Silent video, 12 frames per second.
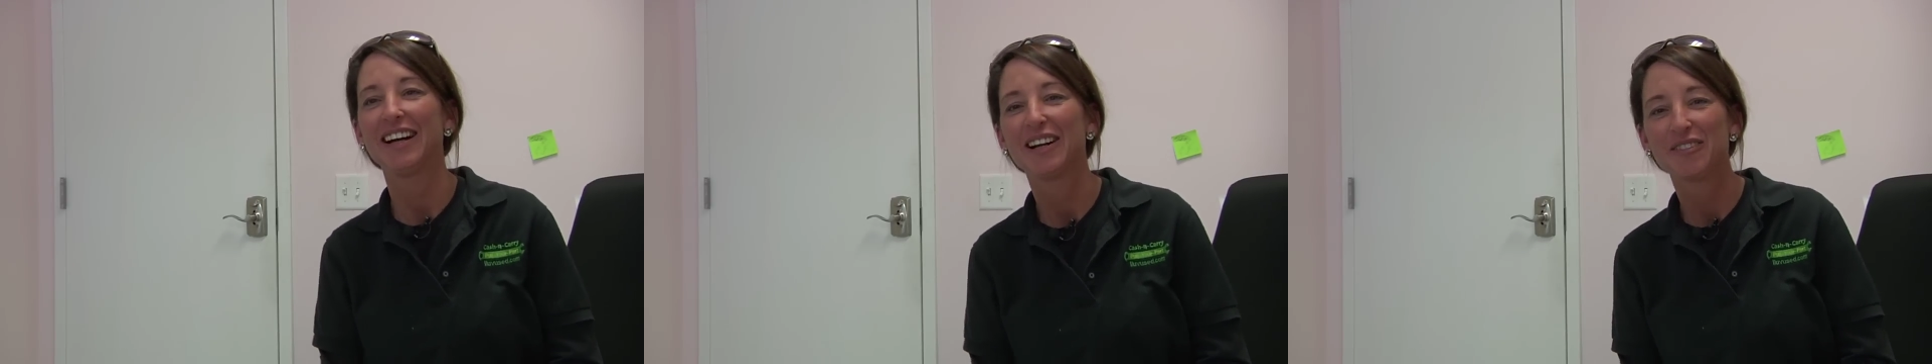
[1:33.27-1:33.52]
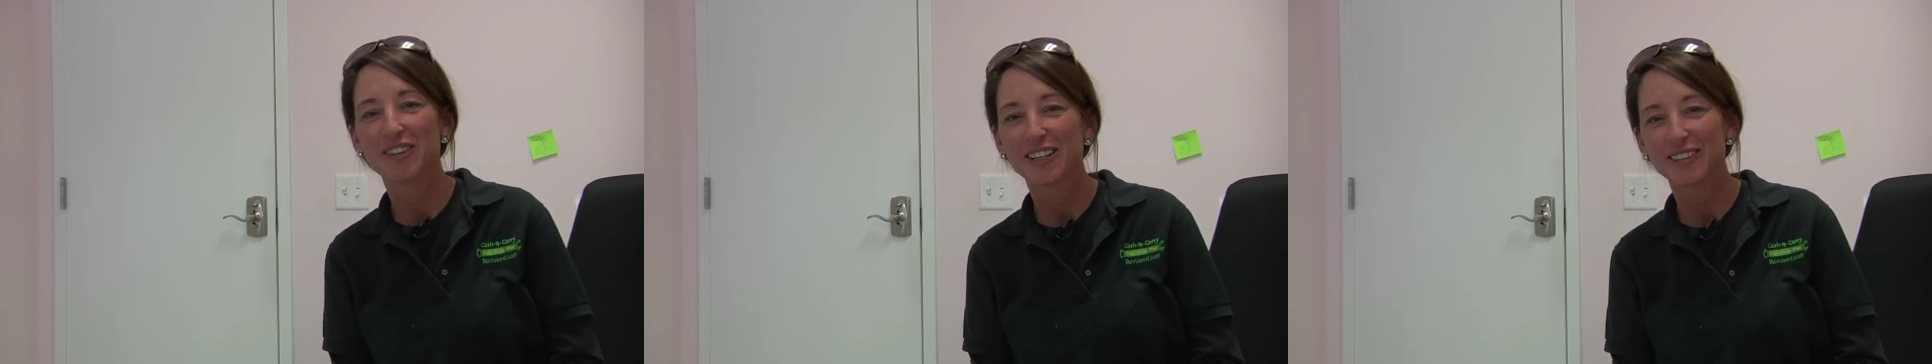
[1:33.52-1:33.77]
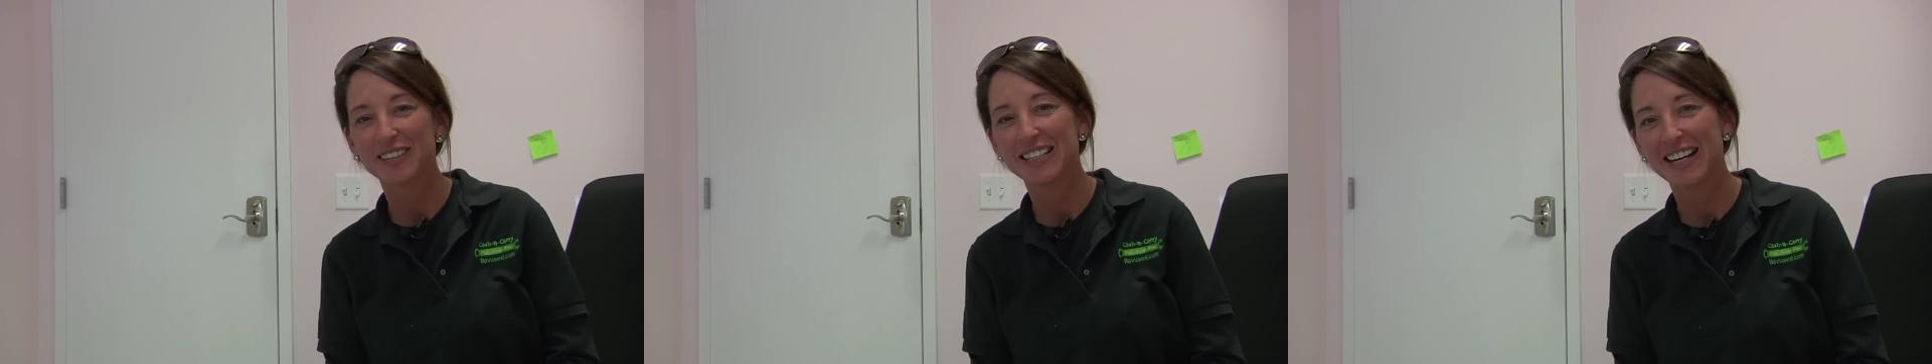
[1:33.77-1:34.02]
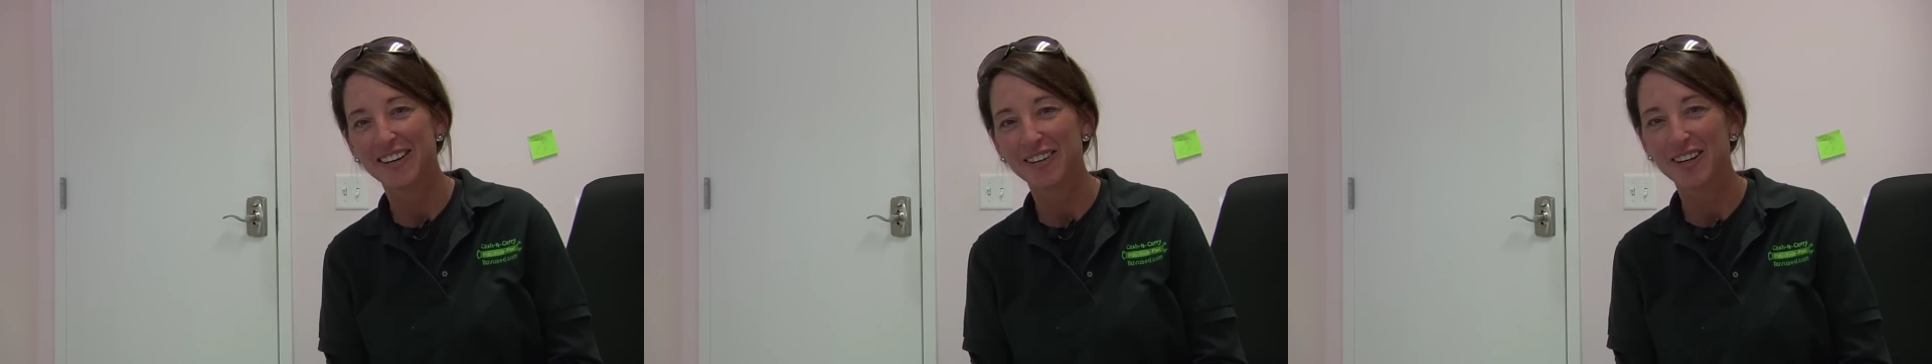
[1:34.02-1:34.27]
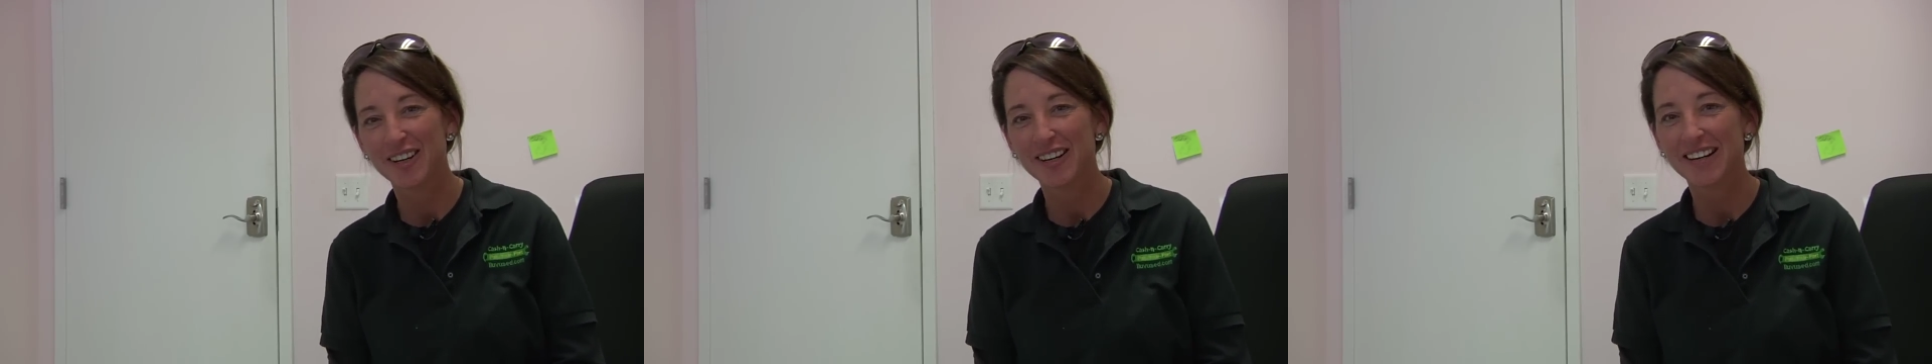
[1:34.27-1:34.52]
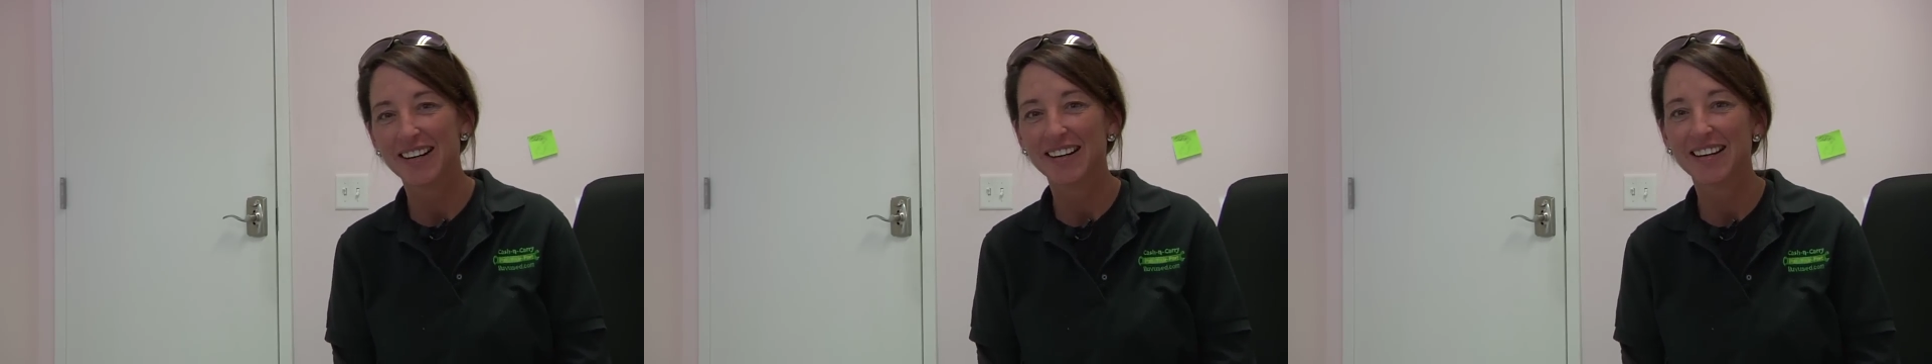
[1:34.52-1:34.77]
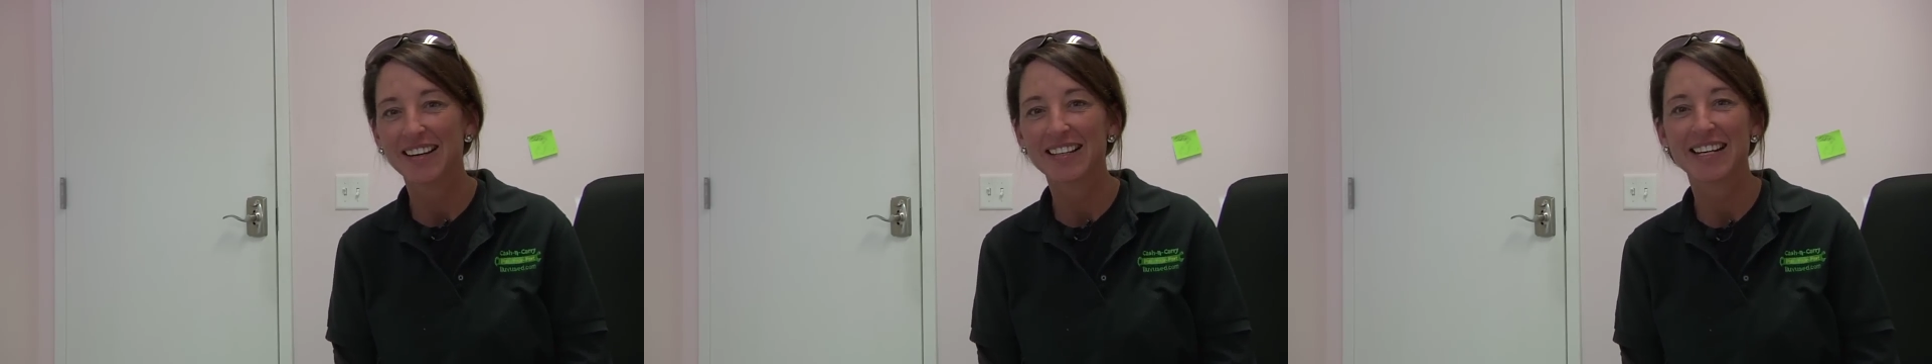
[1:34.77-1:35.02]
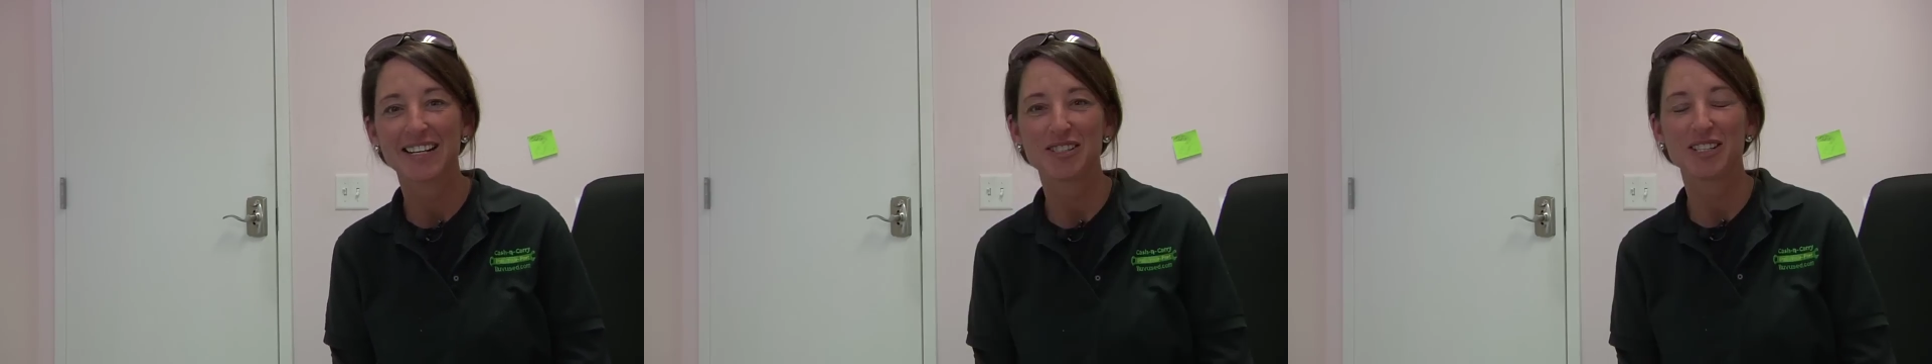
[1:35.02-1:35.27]
I work on the counter
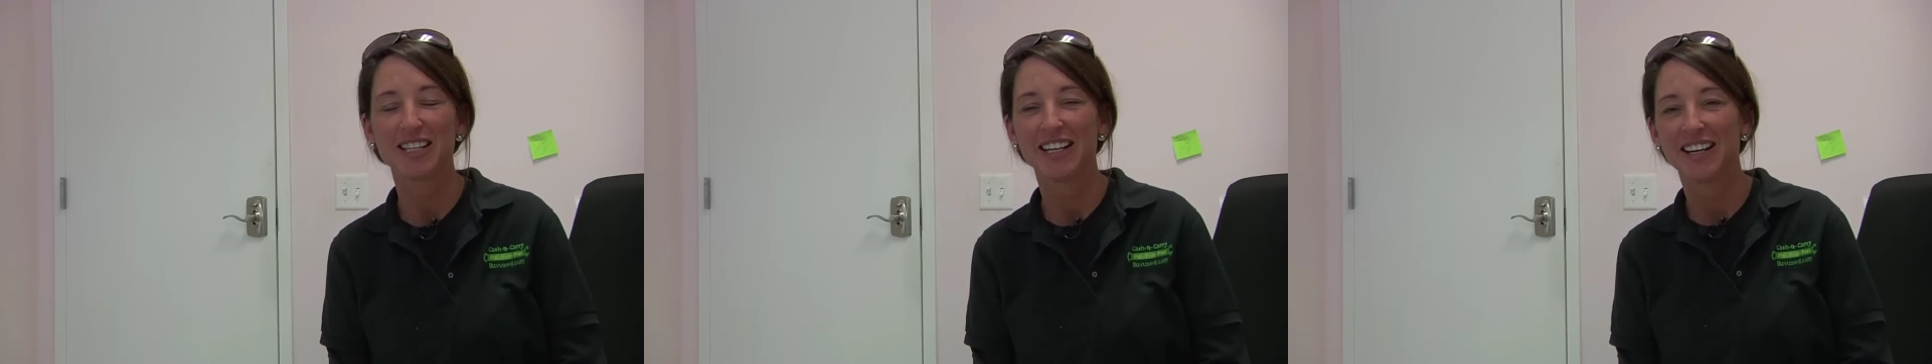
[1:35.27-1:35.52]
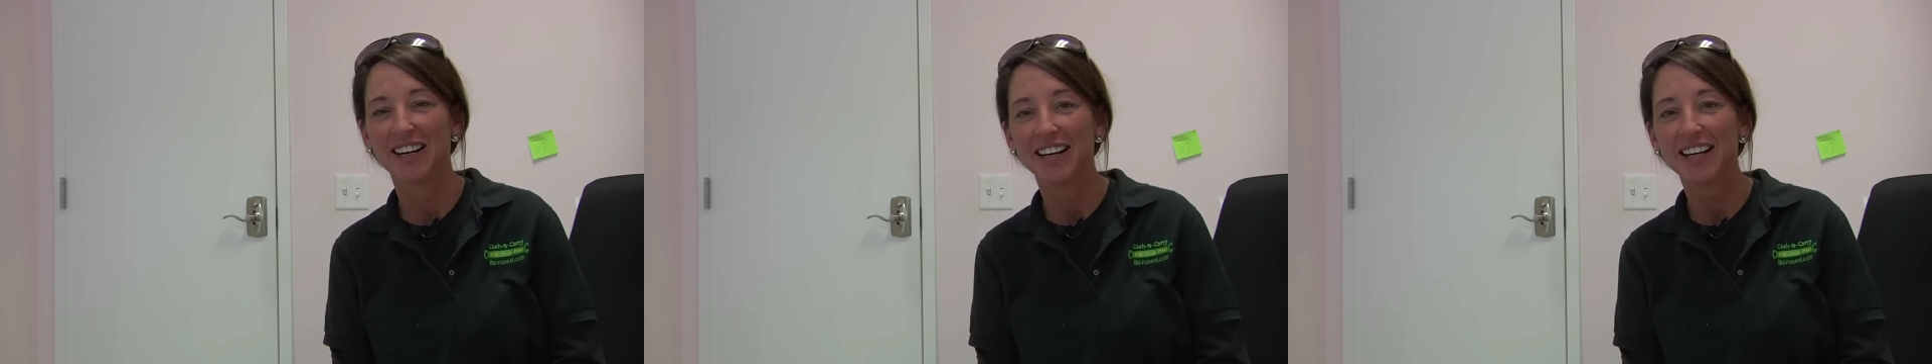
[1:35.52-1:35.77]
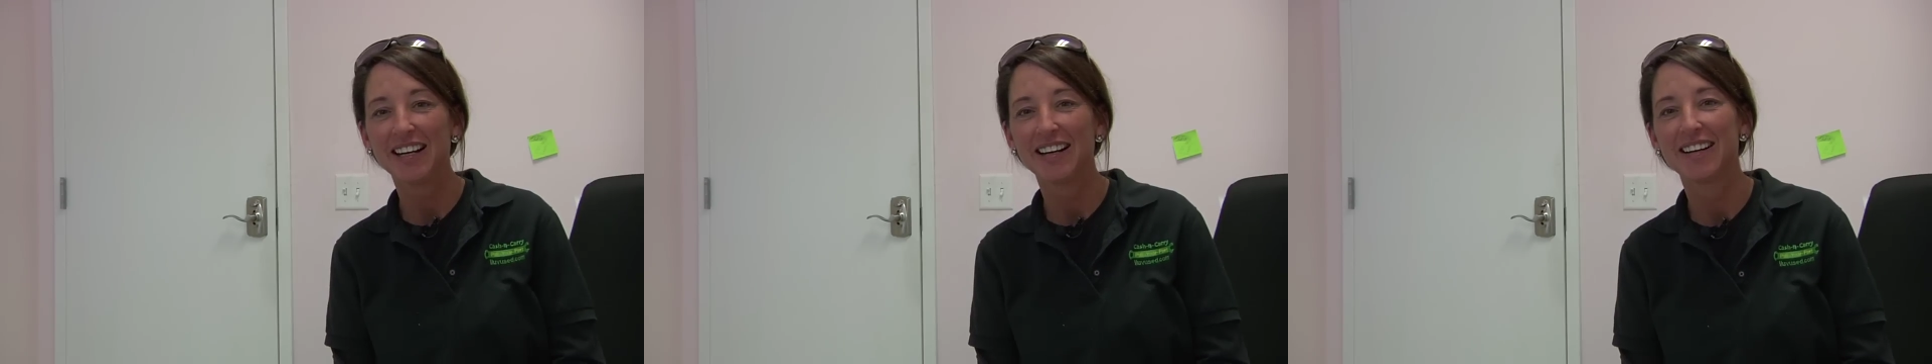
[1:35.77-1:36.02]
at Cash and Carry.